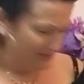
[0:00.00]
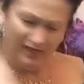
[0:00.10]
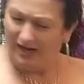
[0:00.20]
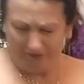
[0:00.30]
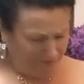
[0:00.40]

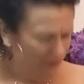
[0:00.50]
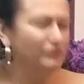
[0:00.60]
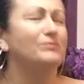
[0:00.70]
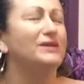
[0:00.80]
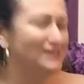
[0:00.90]
Has your neck
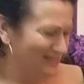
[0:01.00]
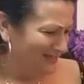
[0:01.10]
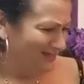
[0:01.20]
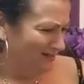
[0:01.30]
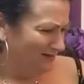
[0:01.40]
felt a bit
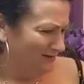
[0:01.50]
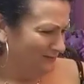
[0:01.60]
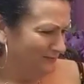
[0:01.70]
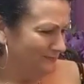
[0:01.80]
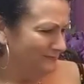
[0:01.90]
dicky?
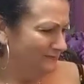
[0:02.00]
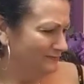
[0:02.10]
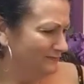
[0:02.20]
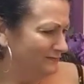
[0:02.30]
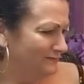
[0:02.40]

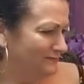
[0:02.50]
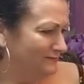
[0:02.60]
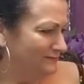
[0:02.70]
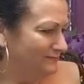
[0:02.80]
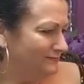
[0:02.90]
Mm,
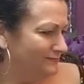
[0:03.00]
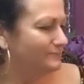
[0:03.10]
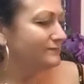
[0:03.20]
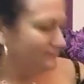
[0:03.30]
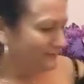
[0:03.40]
a little
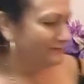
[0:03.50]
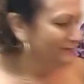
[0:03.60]
bit.